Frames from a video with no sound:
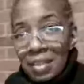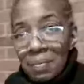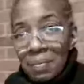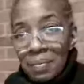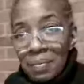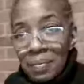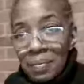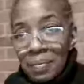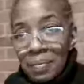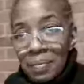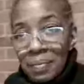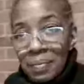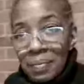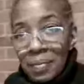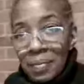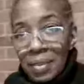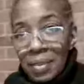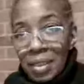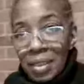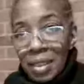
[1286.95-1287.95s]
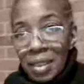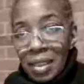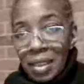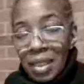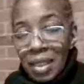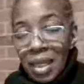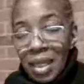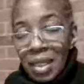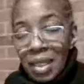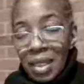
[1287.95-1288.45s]
It's that,
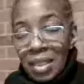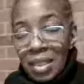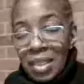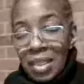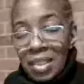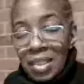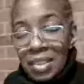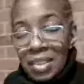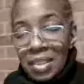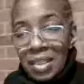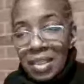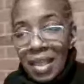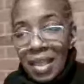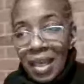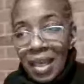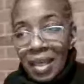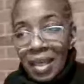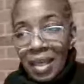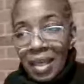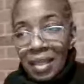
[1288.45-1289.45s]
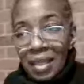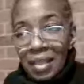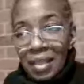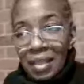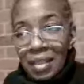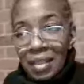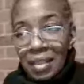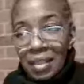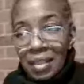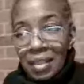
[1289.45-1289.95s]
well, sometimes I don't get
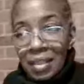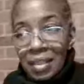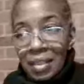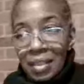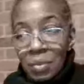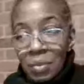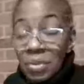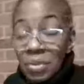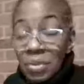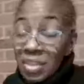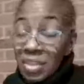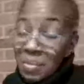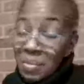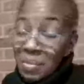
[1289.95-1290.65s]
sleep. Let me not lie.